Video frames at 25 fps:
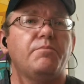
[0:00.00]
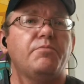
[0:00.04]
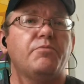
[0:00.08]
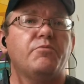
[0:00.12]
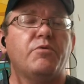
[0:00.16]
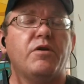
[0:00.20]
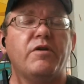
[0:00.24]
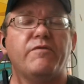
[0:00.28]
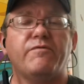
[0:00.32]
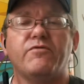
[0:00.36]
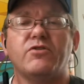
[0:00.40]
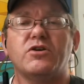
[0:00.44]

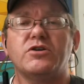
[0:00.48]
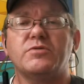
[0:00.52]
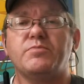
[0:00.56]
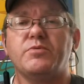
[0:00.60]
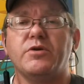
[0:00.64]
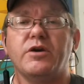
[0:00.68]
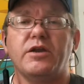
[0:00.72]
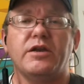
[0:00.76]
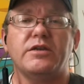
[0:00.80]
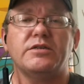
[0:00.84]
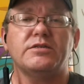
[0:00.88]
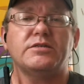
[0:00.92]
When I first
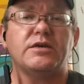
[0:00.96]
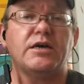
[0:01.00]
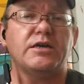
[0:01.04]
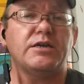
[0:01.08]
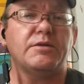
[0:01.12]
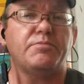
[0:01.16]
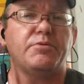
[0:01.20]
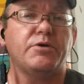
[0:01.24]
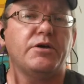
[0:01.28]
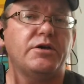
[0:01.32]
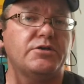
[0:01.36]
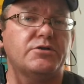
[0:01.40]
played, I
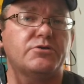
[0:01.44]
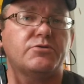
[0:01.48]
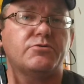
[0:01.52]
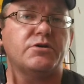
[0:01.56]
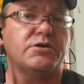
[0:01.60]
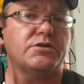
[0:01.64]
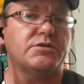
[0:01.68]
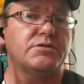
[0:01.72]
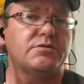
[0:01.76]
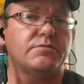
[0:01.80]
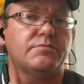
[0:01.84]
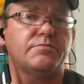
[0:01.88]
decided to play as
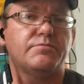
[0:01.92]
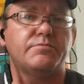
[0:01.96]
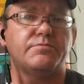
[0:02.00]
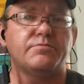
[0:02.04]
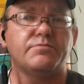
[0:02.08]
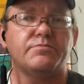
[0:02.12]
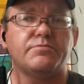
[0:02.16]
Chris.